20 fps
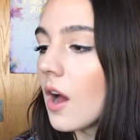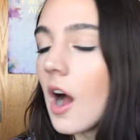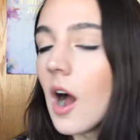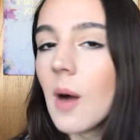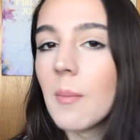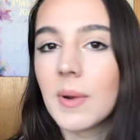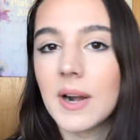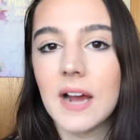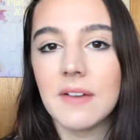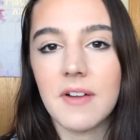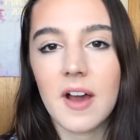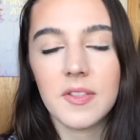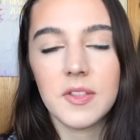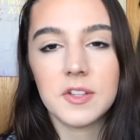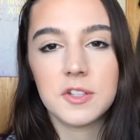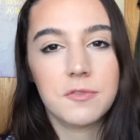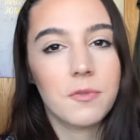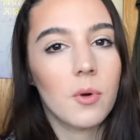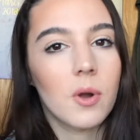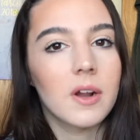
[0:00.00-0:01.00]
But I've had
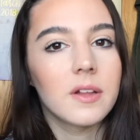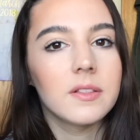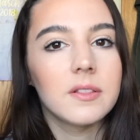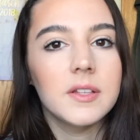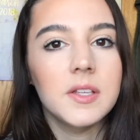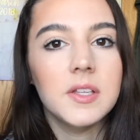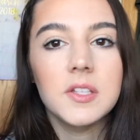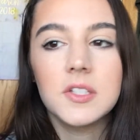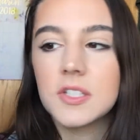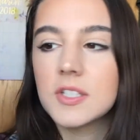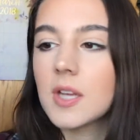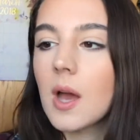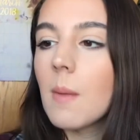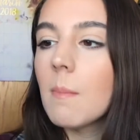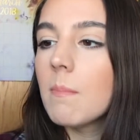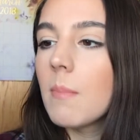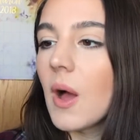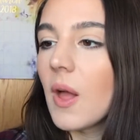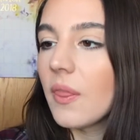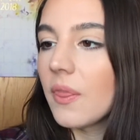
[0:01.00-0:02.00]
this for at least a
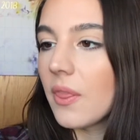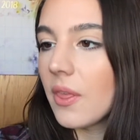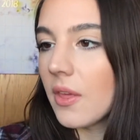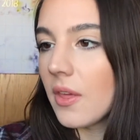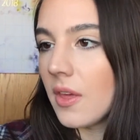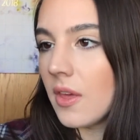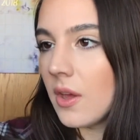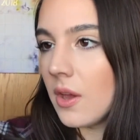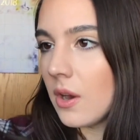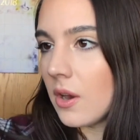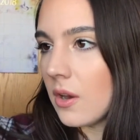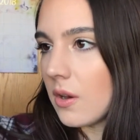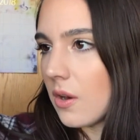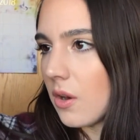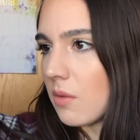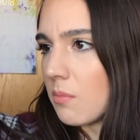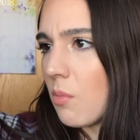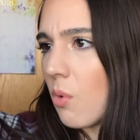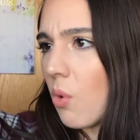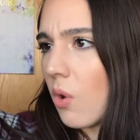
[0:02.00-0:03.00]
month
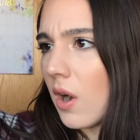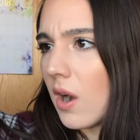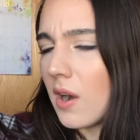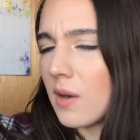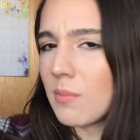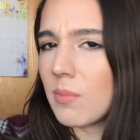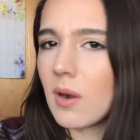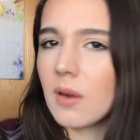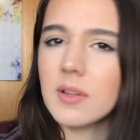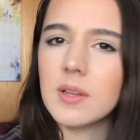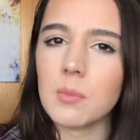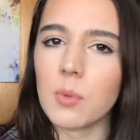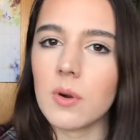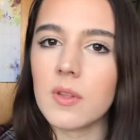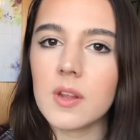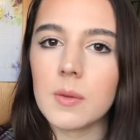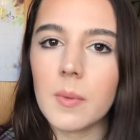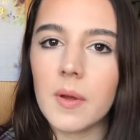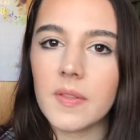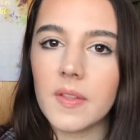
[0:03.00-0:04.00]
or more, probably more
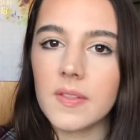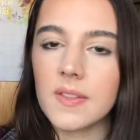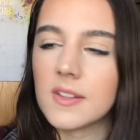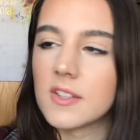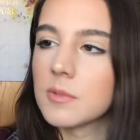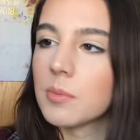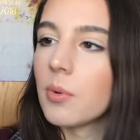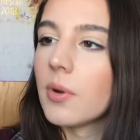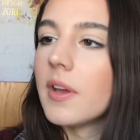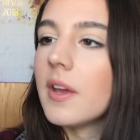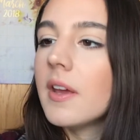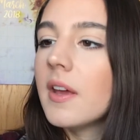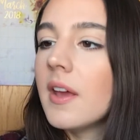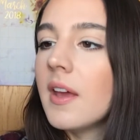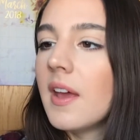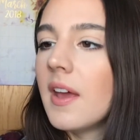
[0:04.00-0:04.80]
than a month at this point.